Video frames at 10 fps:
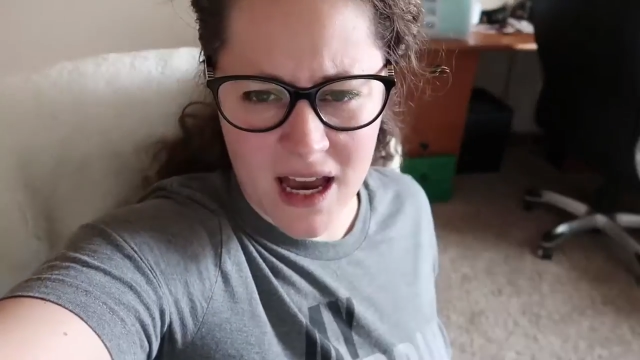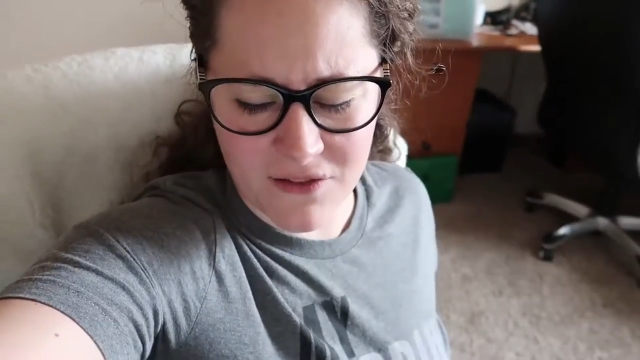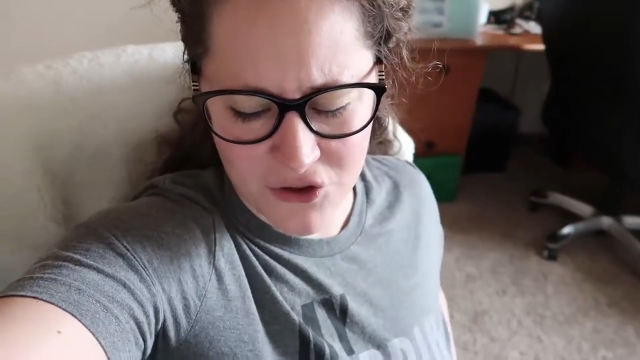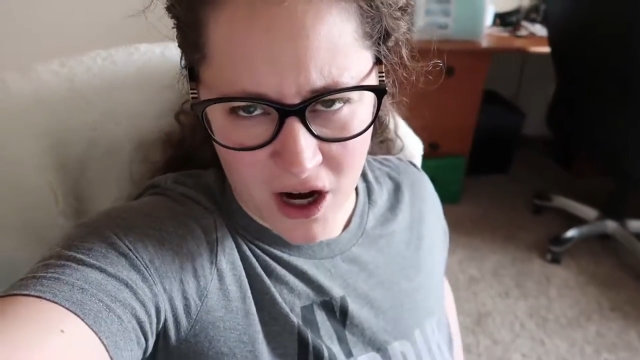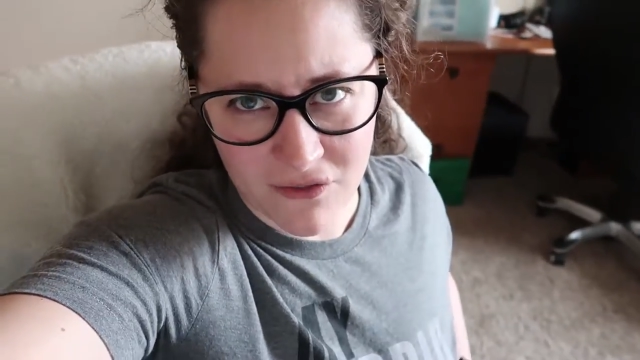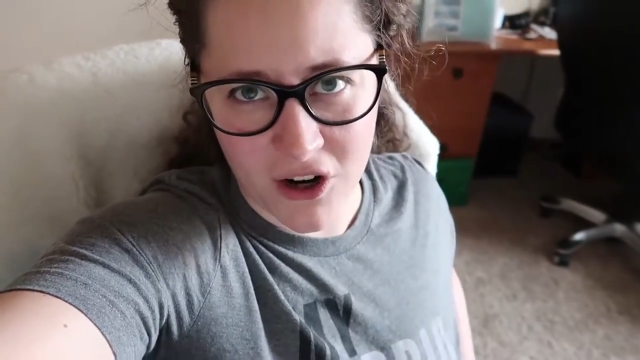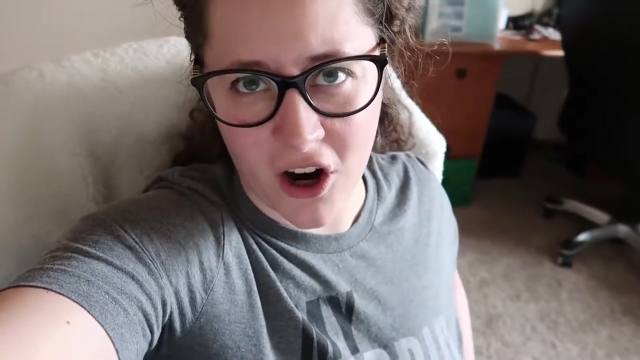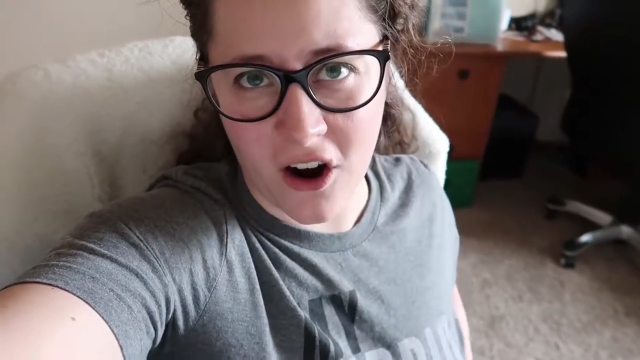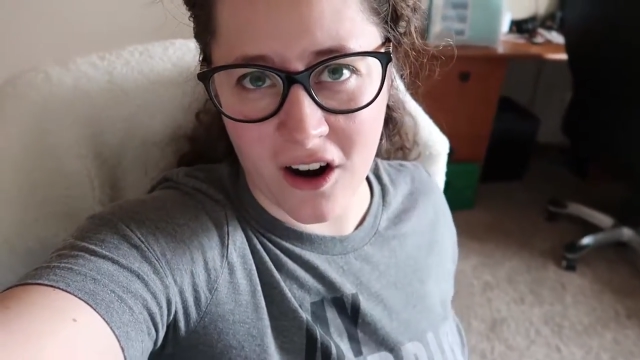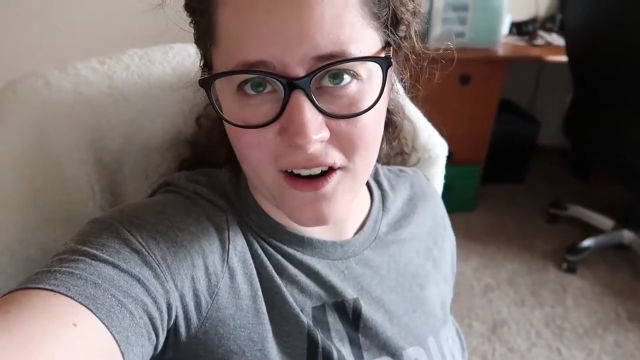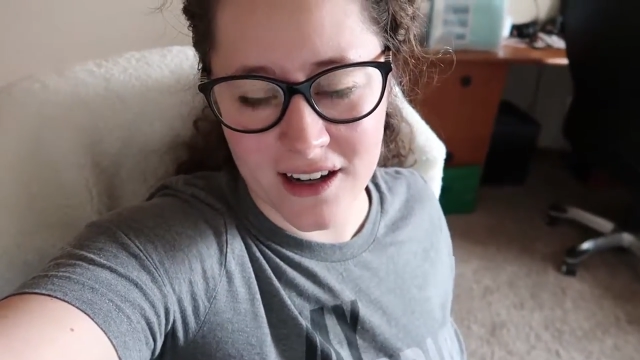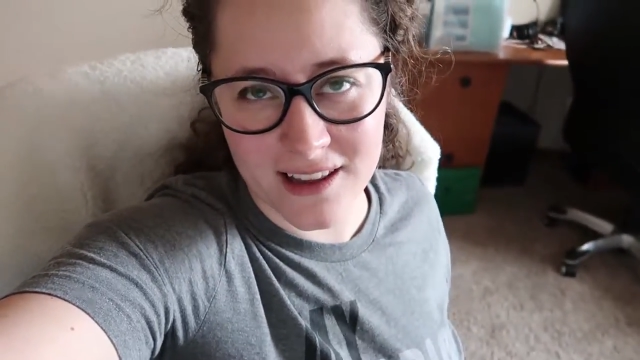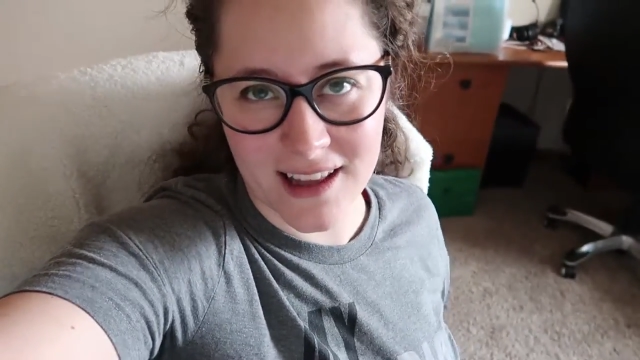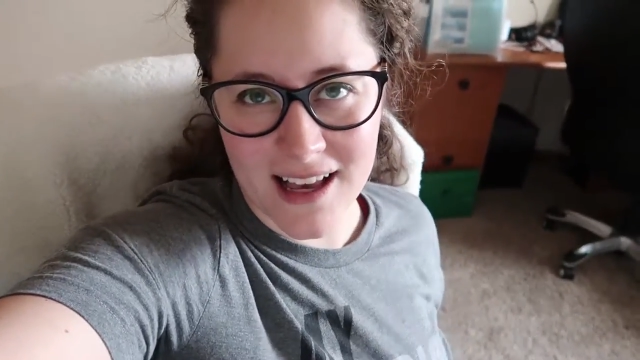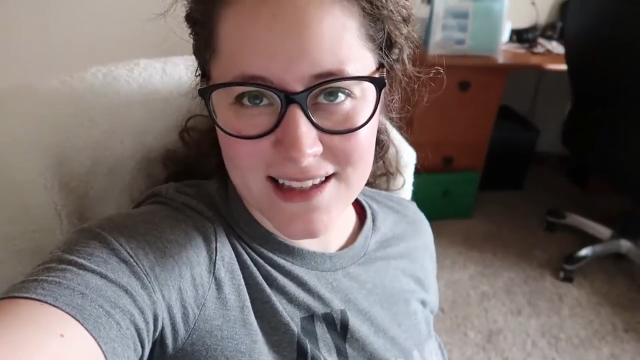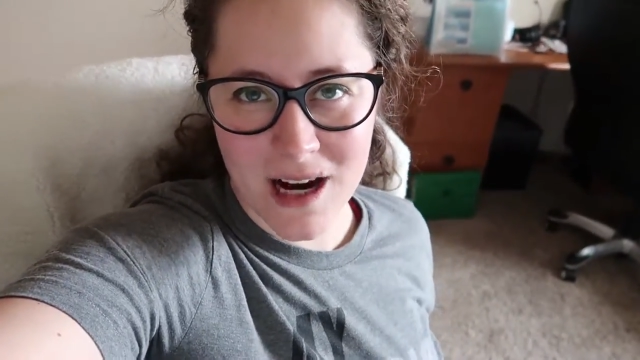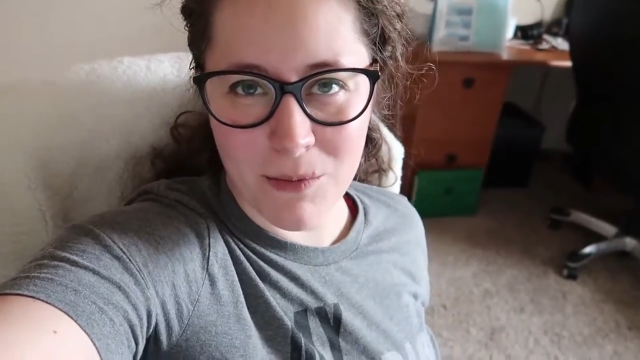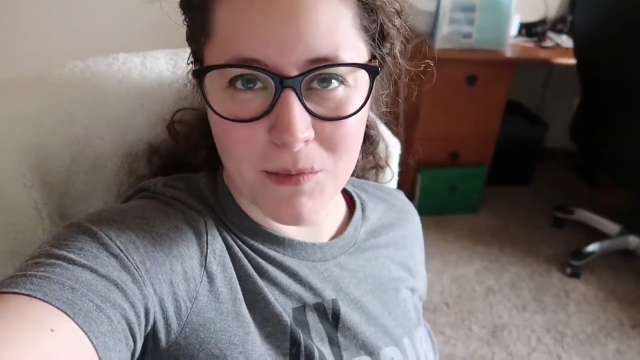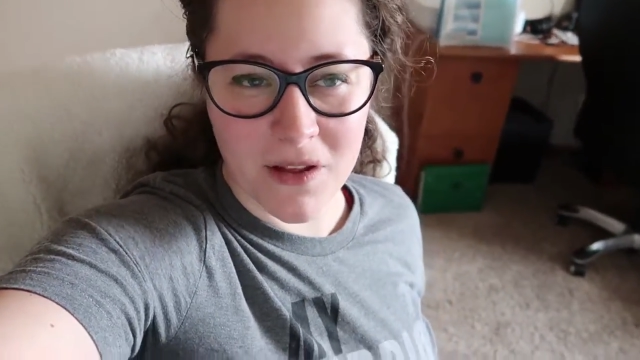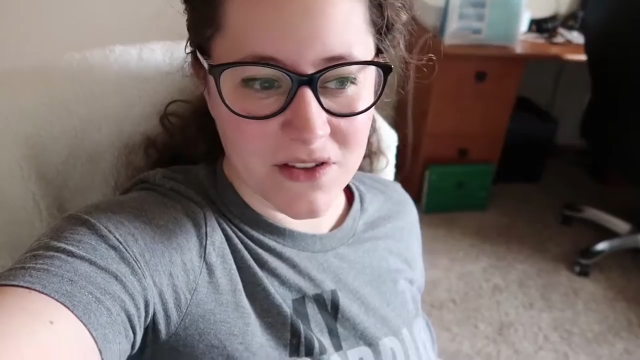I've tried very hard in the last
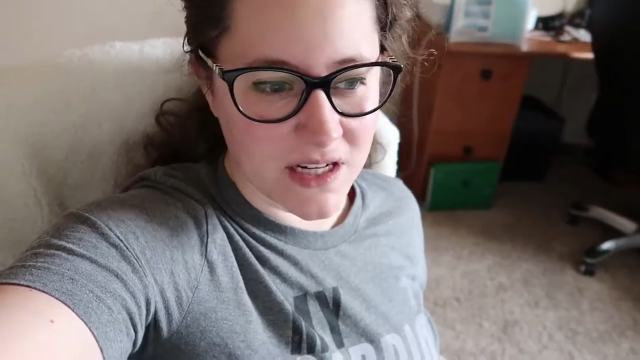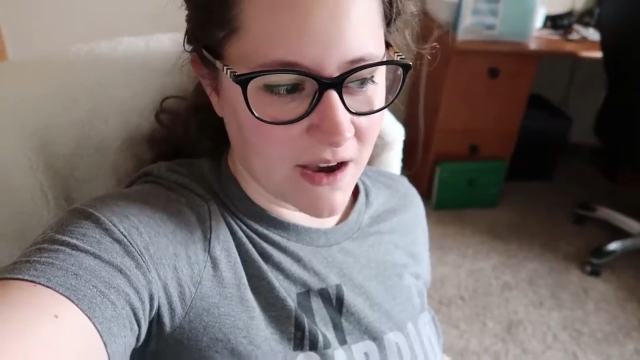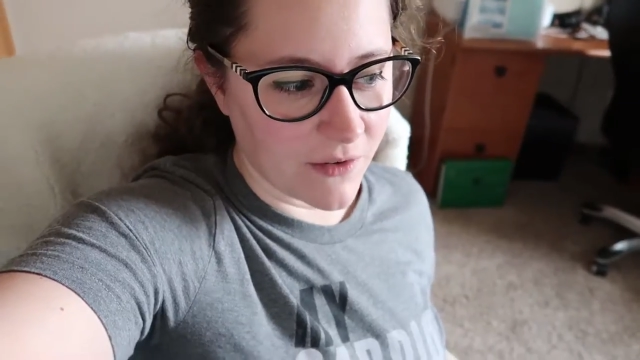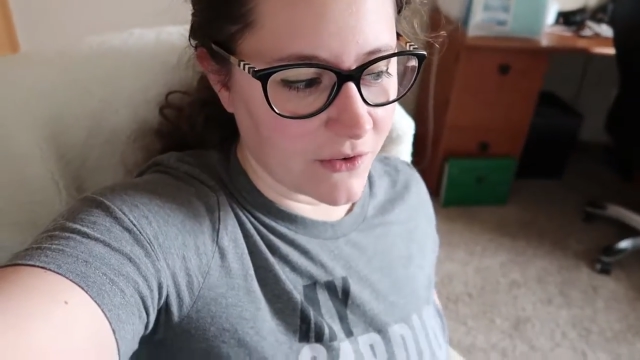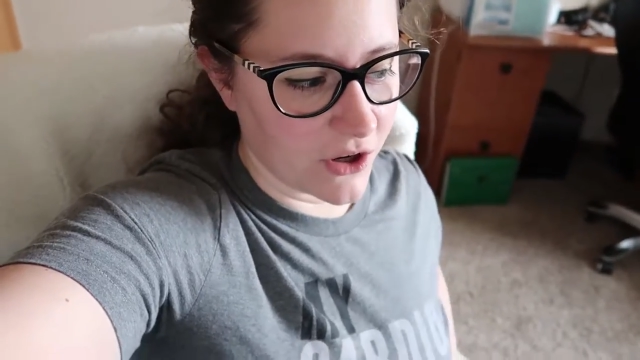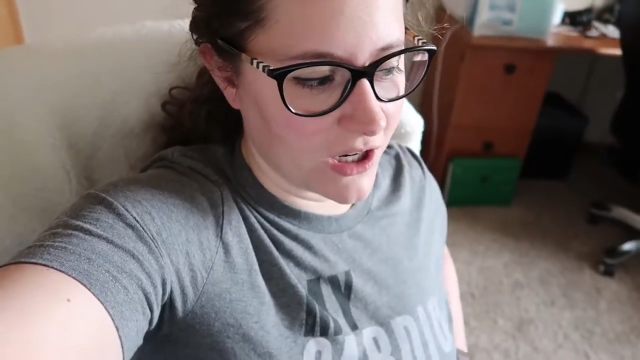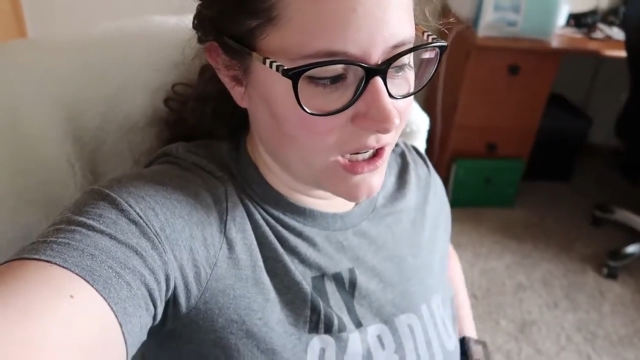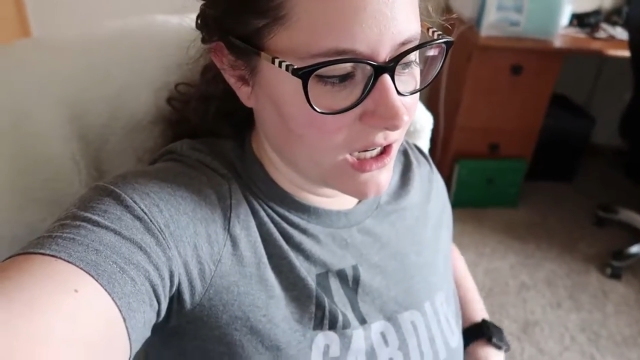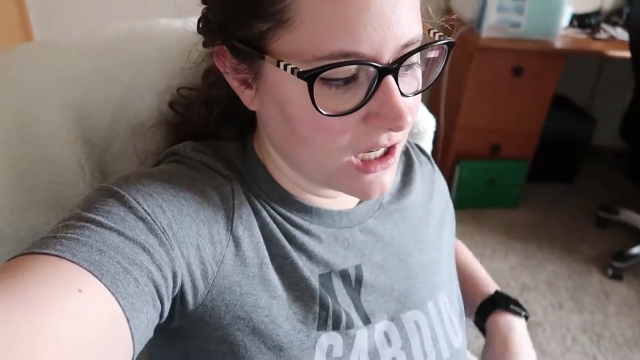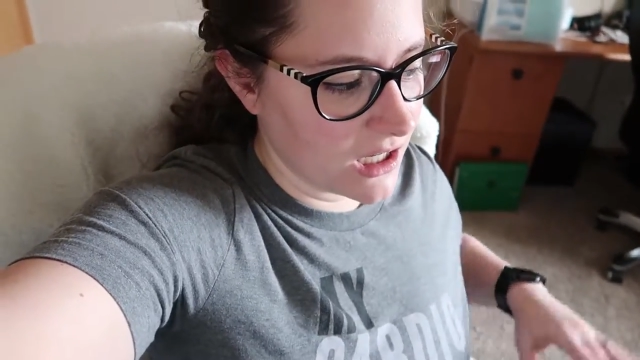couple months to have a very